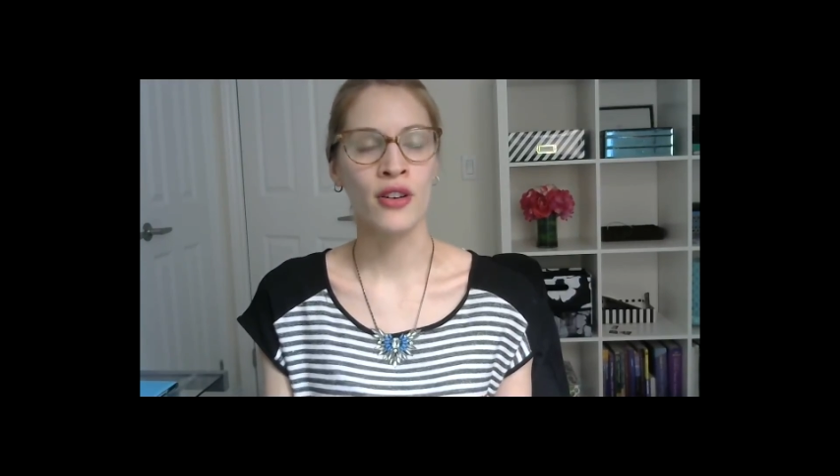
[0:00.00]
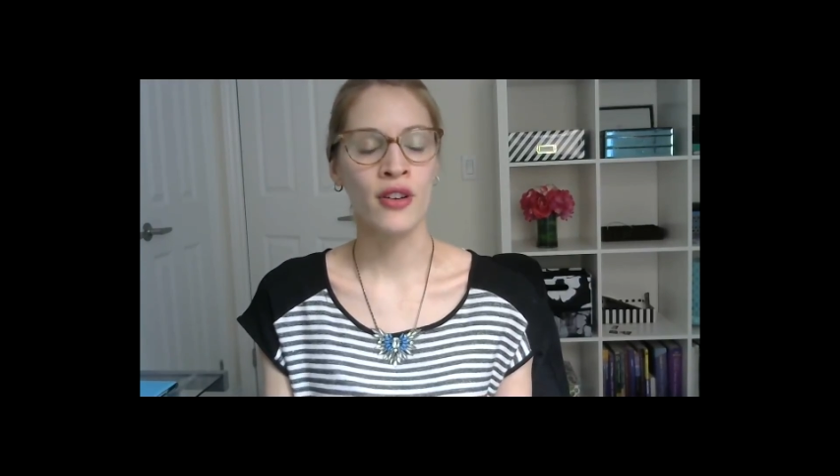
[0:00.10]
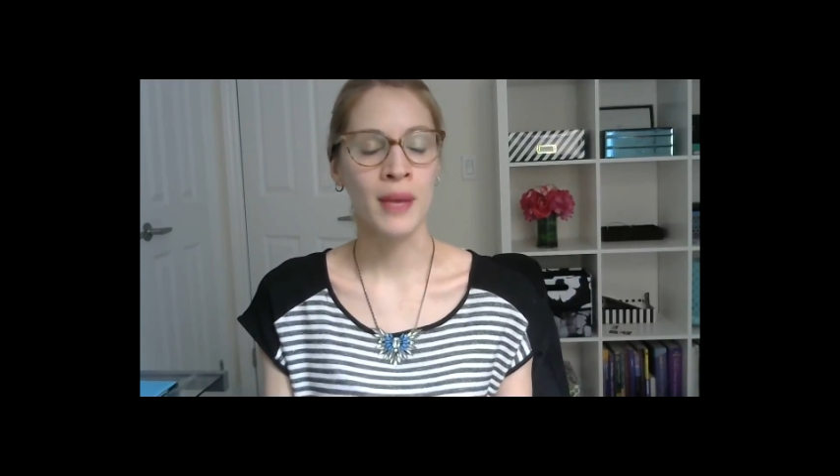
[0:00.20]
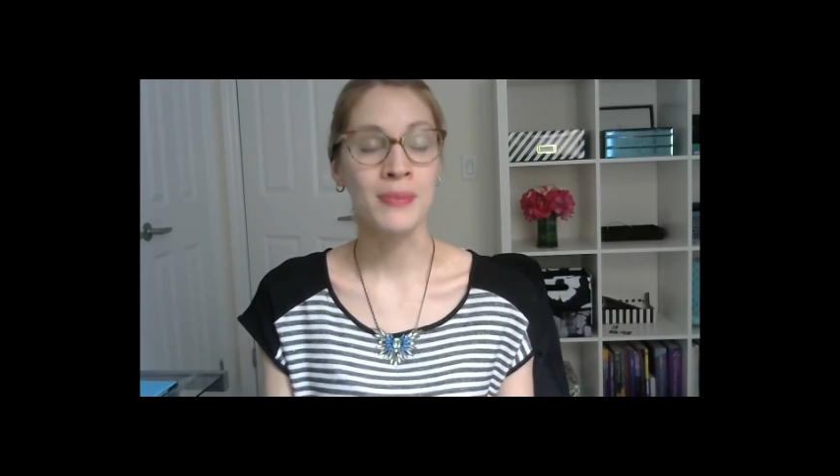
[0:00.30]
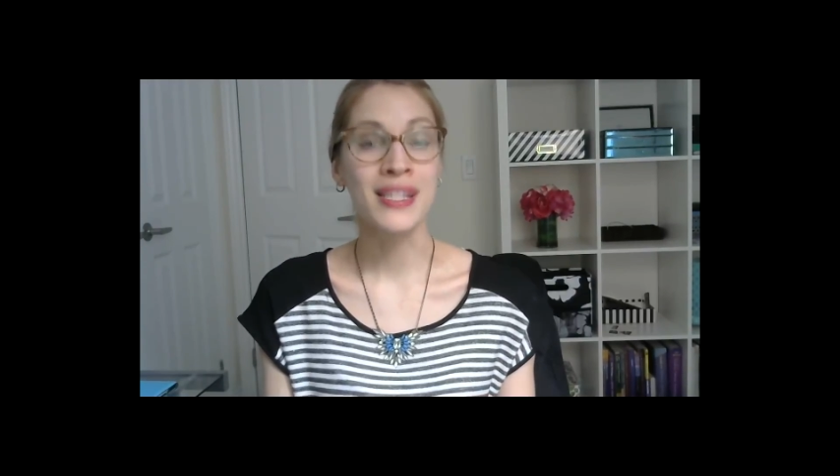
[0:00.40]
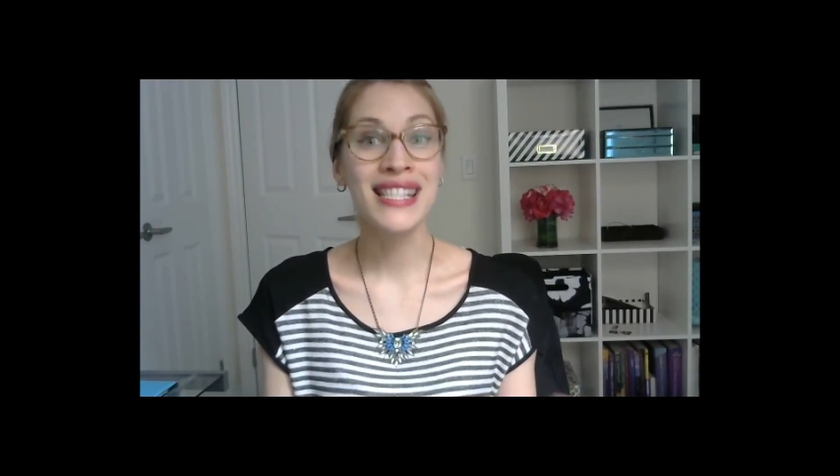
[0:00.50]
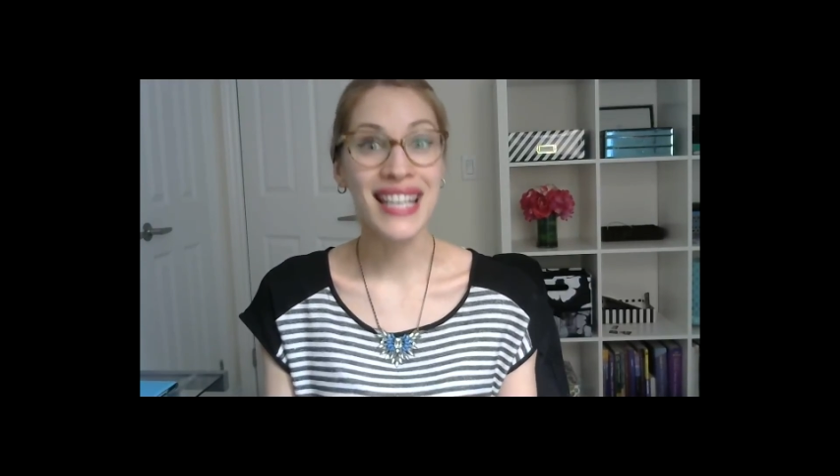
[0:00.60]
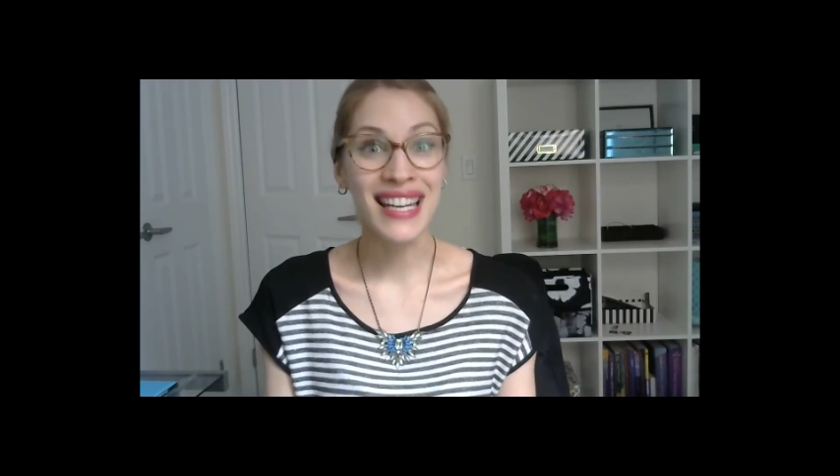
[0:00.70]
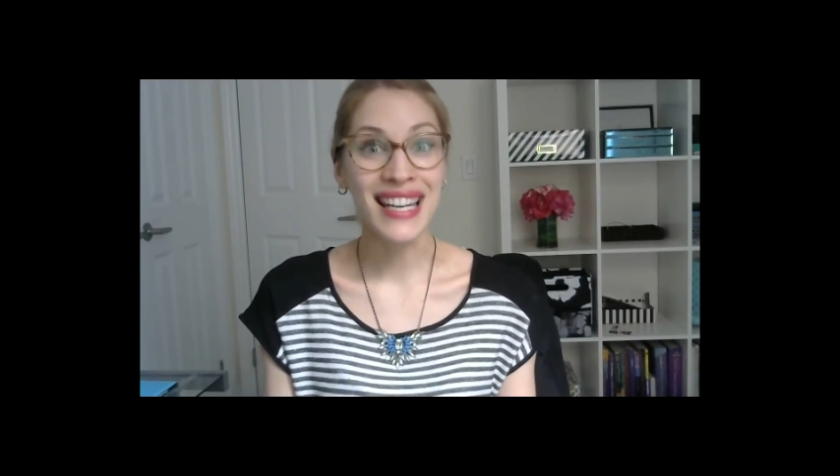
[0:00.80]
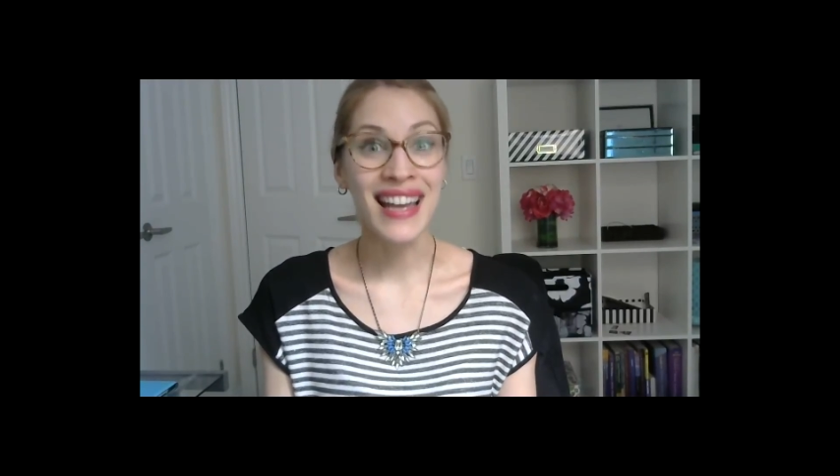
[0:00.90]
or um,
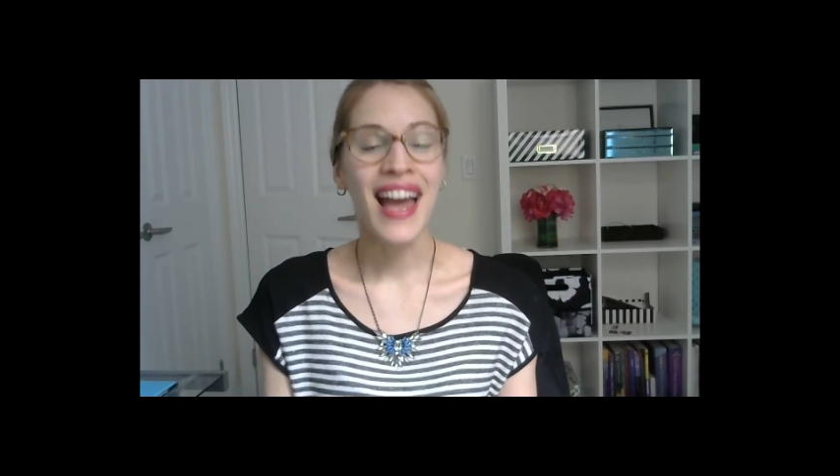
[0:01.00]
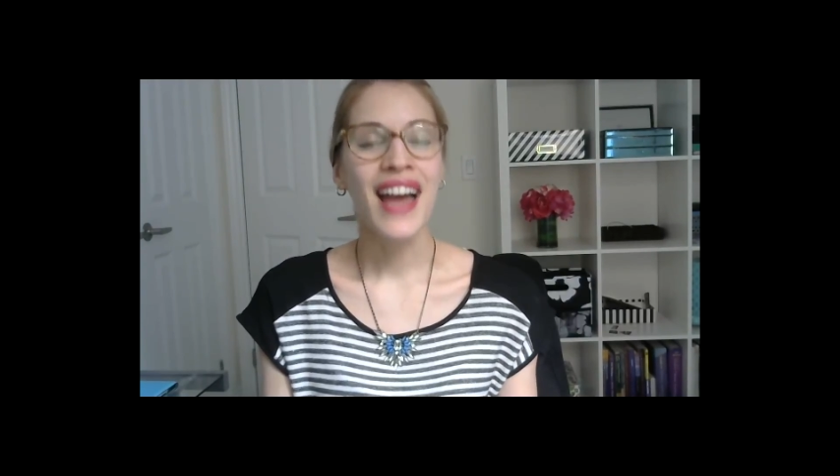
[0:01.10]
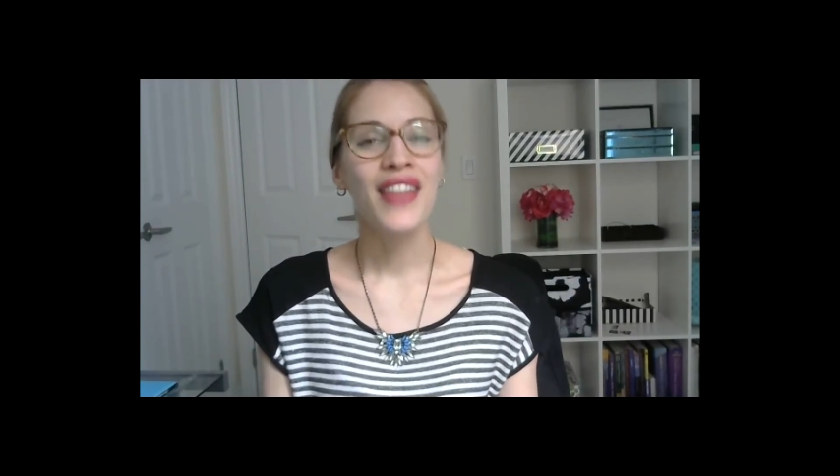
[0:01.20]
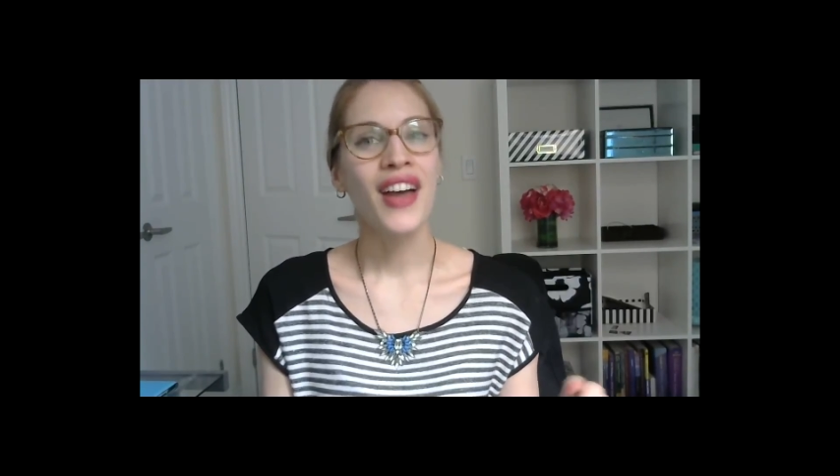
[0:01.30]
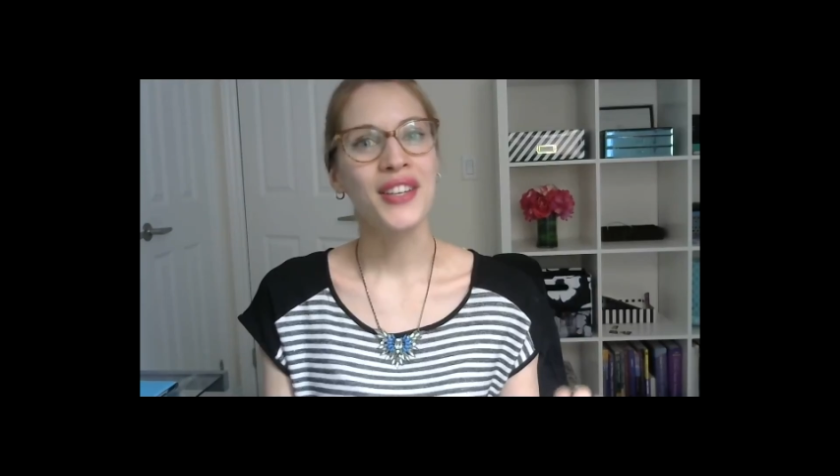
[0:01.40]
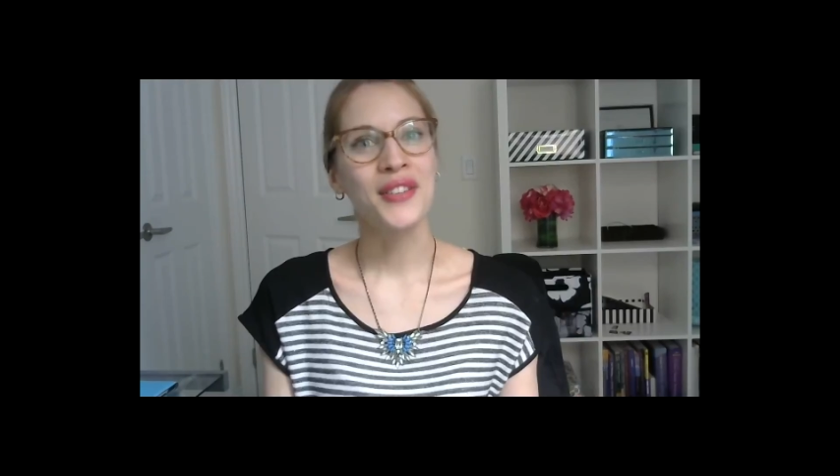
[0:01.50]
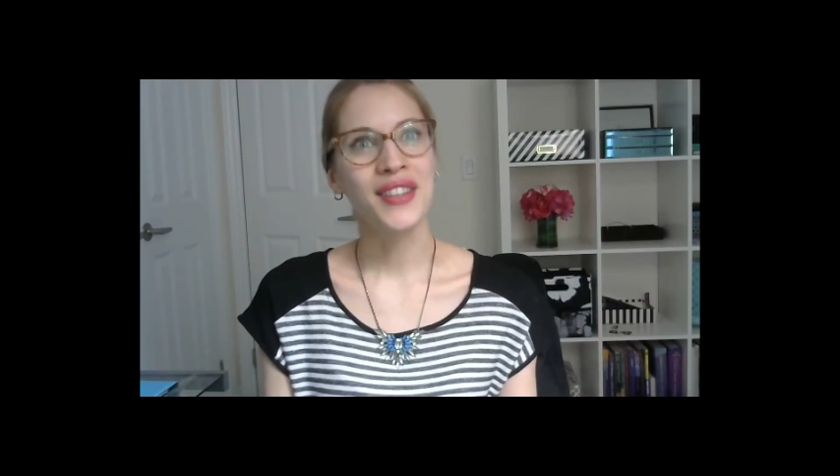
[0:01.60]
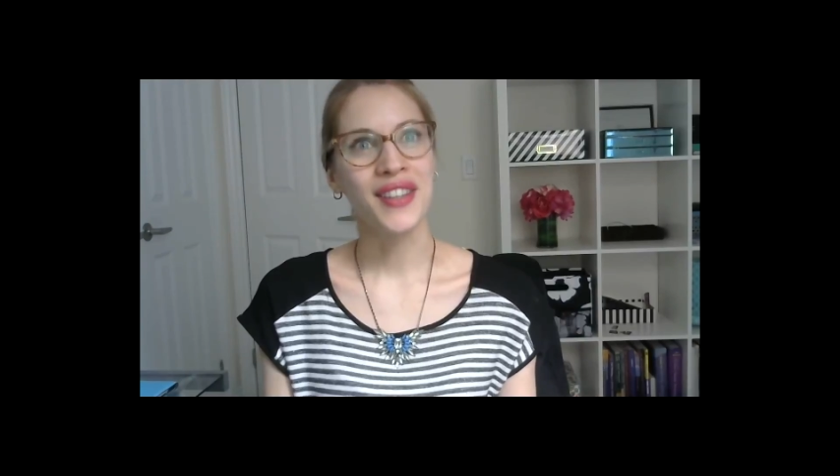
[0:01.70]
see that you